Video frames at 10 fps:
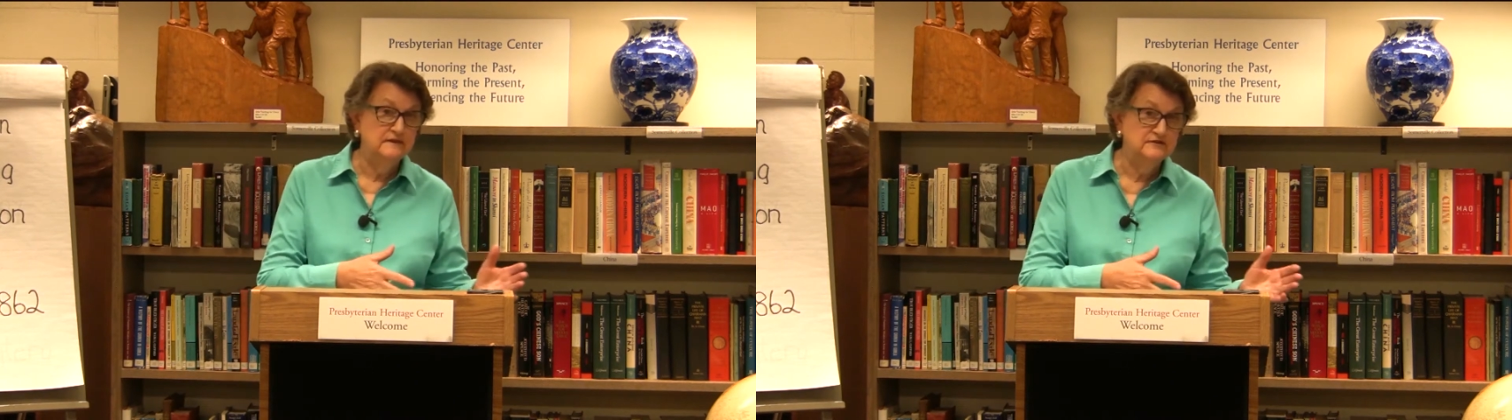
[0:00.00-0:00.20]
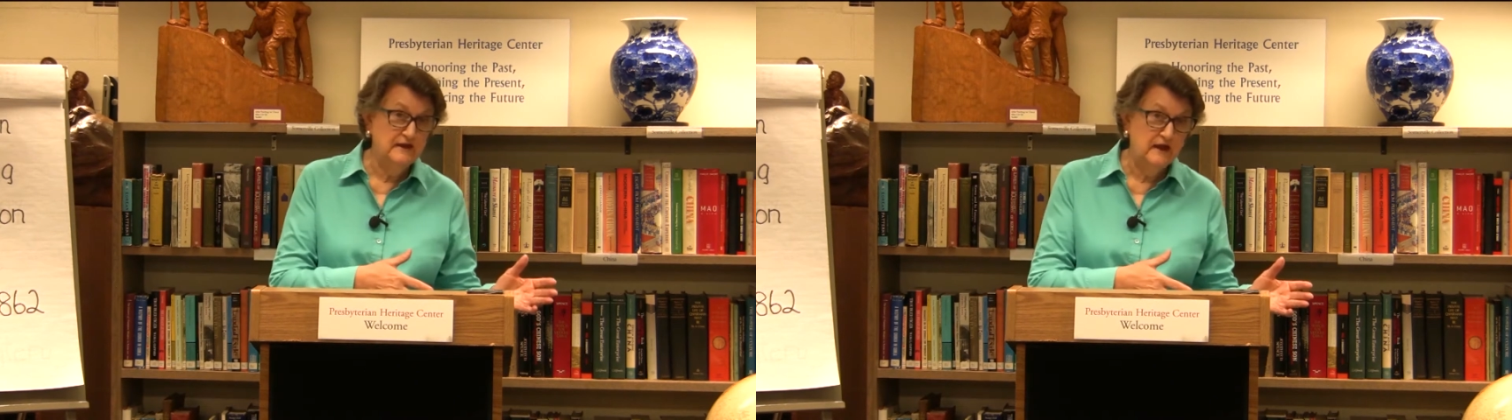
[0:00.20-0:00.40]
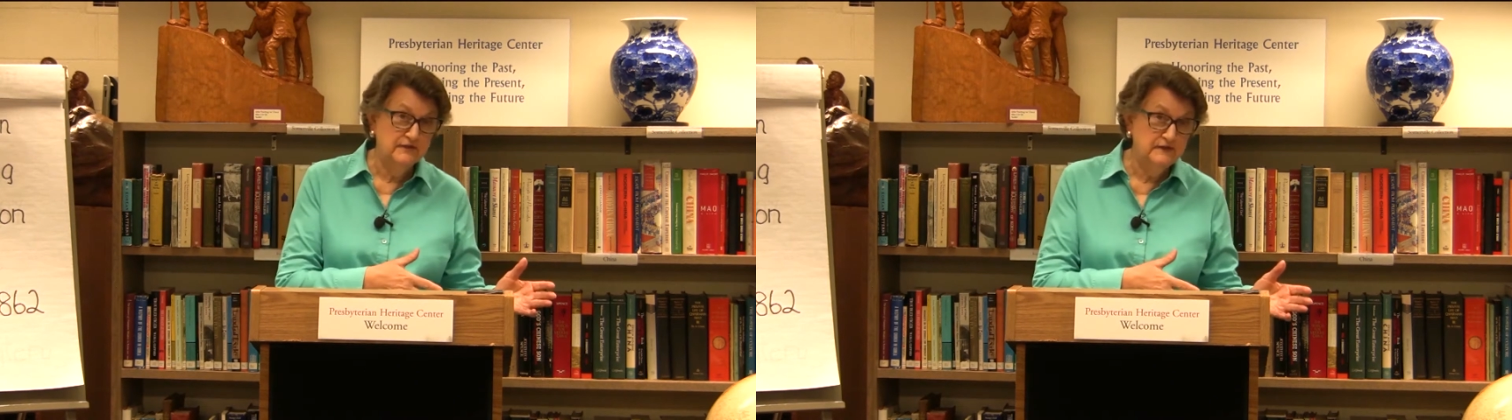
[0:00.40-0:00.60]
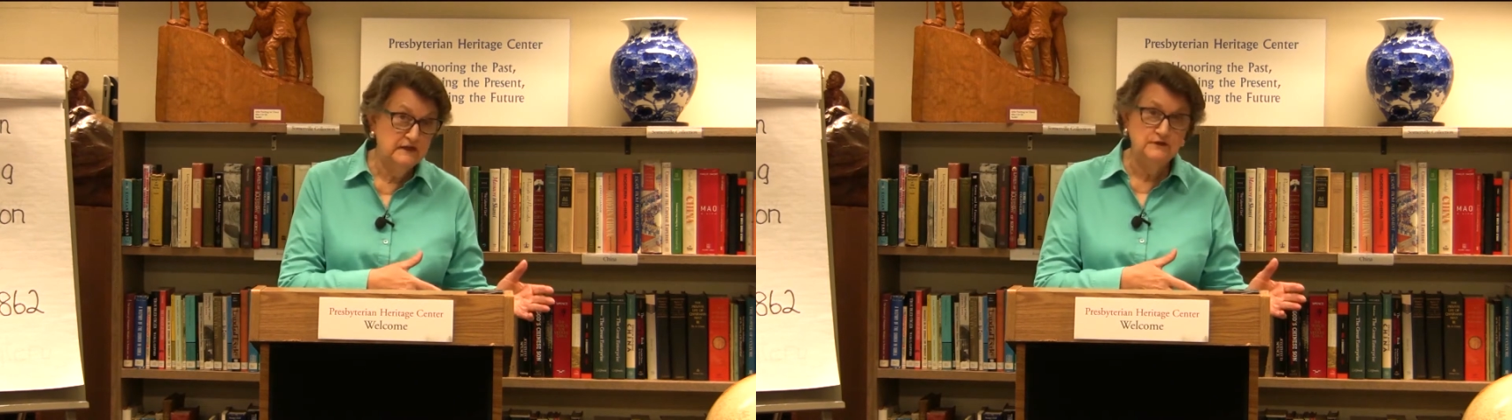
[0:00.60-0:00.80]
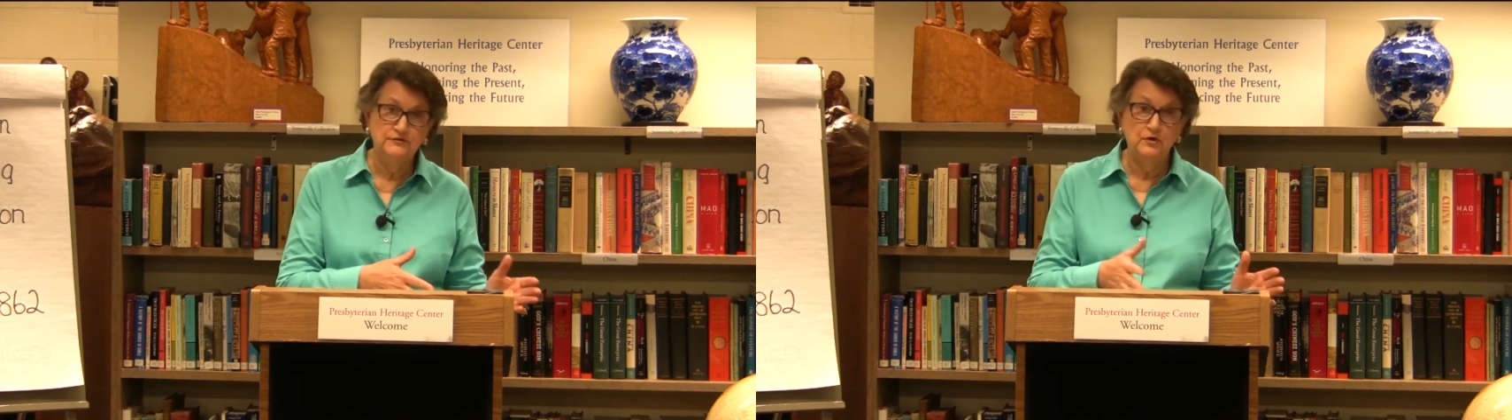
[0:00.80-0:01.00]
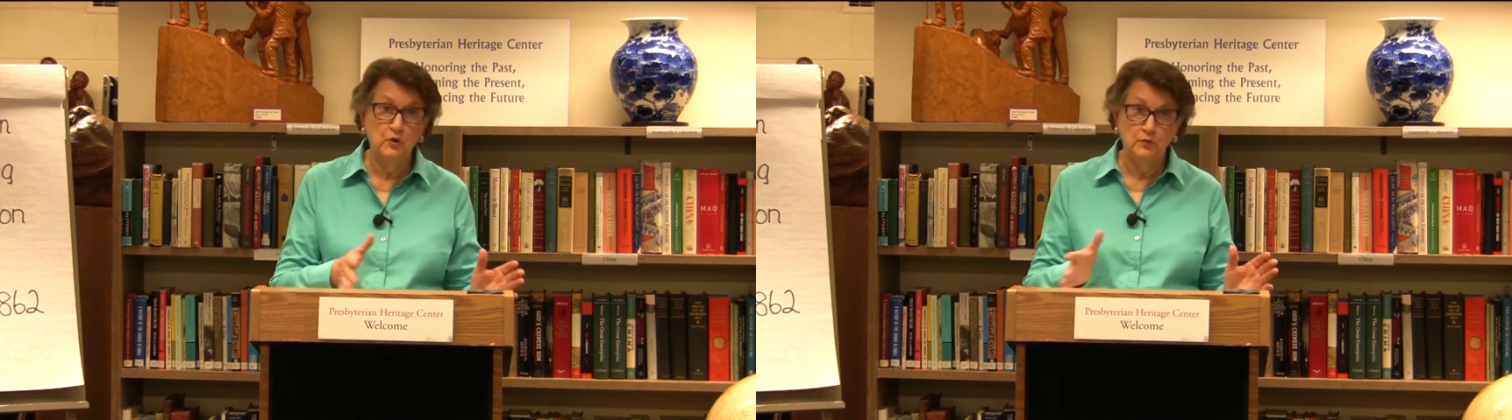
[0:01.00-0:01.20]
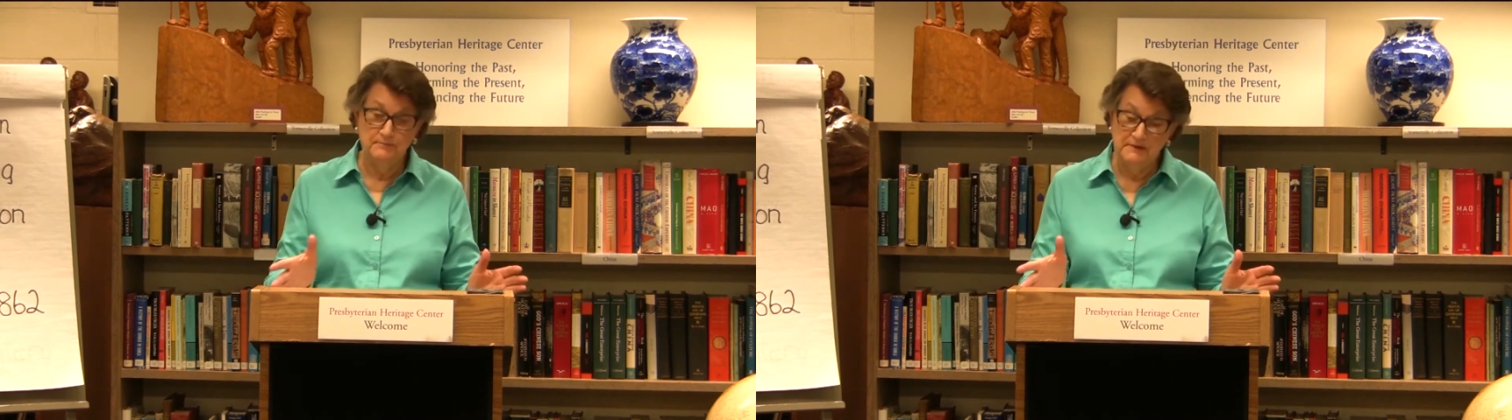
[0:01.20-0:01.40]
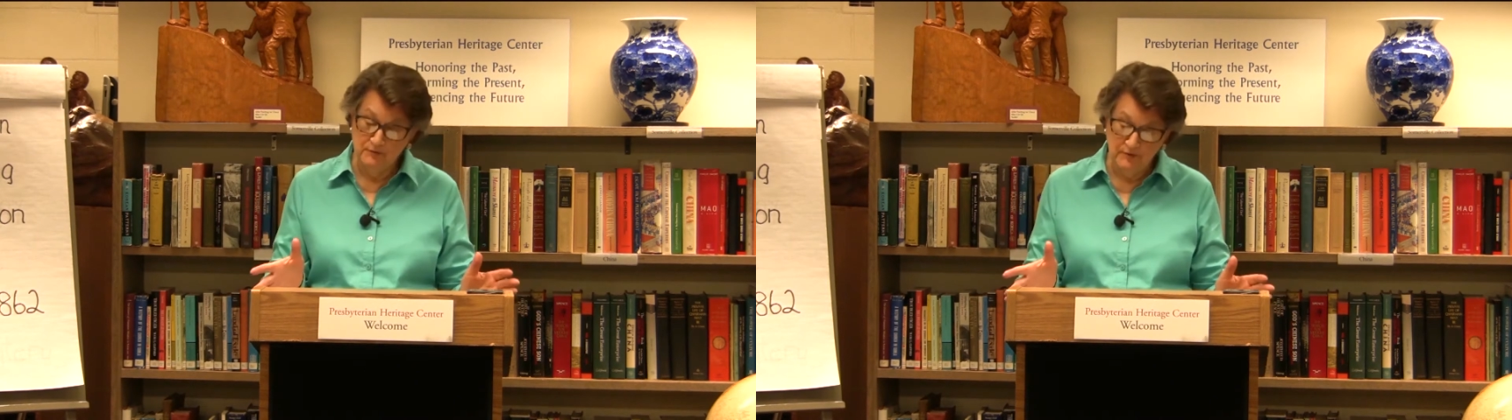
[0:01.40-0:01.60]
Southeast would
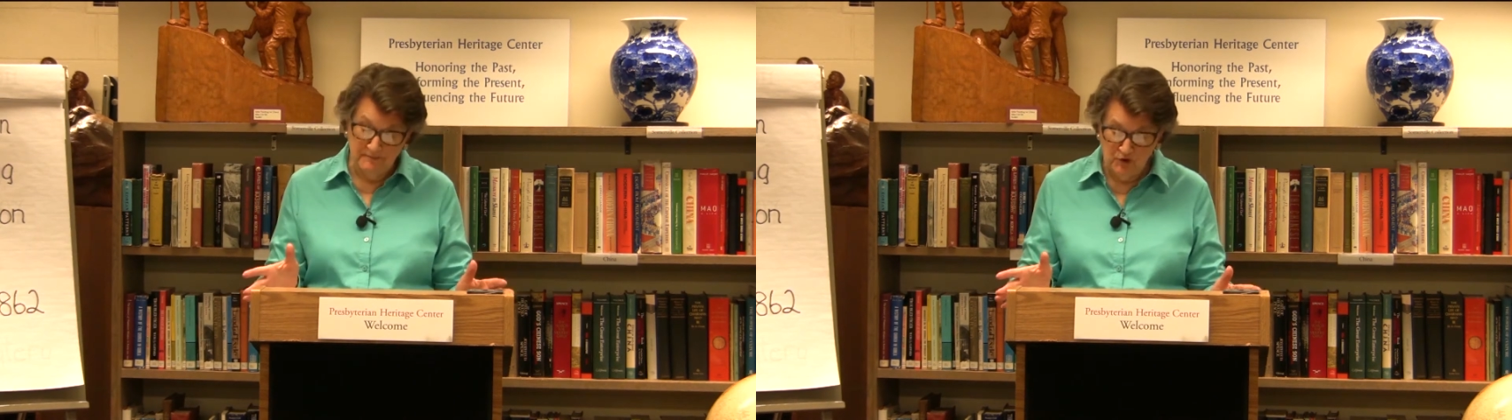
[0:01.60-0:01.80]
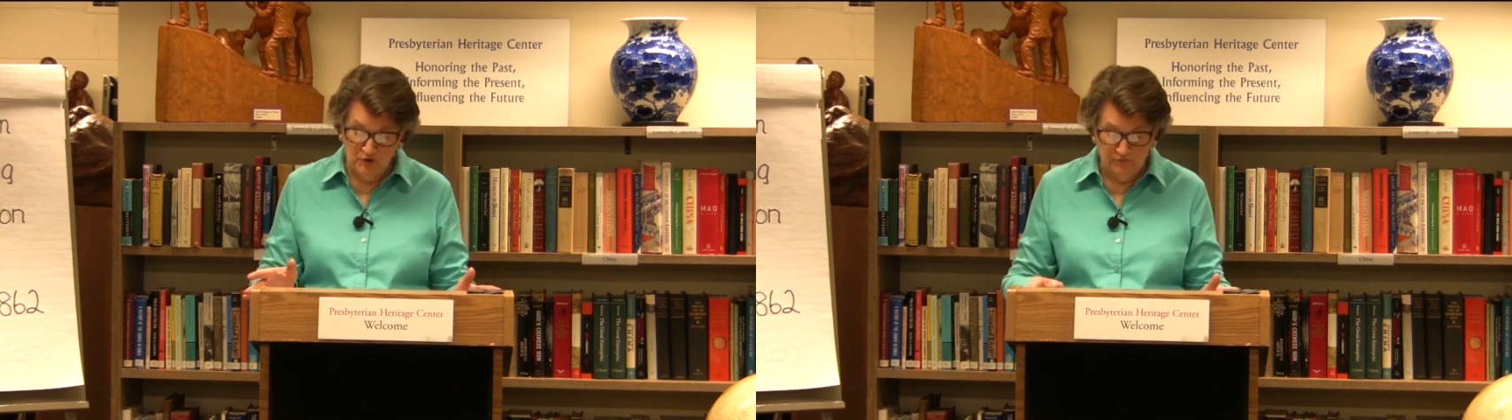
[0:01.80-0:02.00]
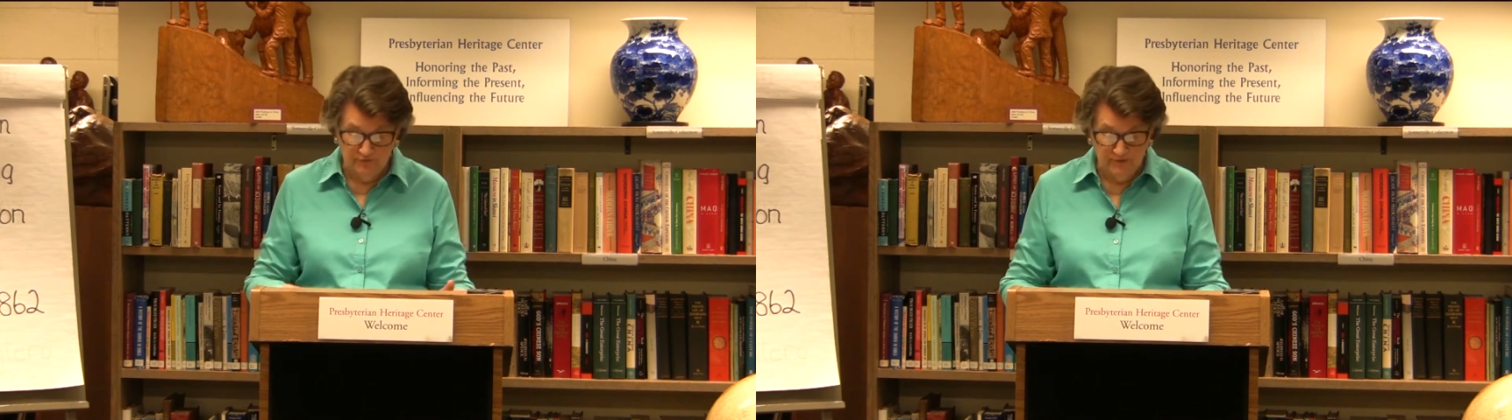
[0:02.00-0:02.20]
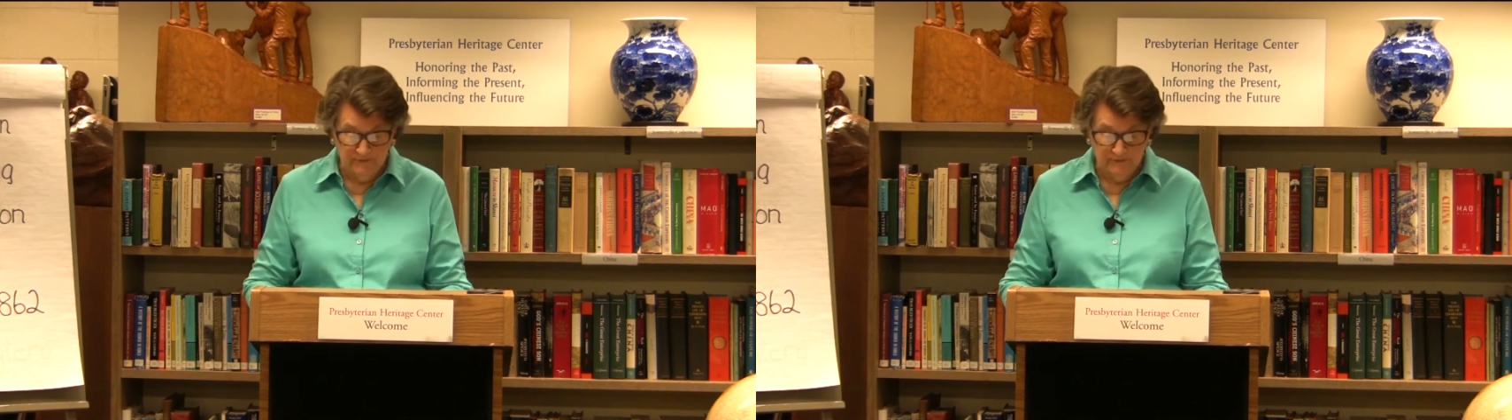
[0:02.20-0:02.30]
be removed,